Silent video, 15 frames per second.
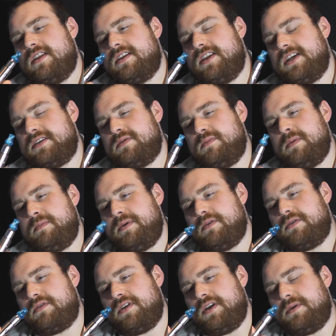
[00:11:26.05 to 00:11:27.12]
The next would be
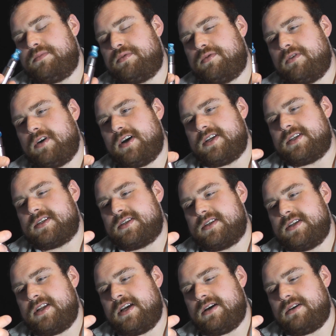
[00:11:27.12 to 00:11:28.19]
build quality and price.
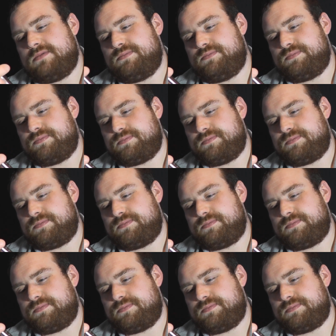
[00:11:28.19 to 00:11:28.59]
Now,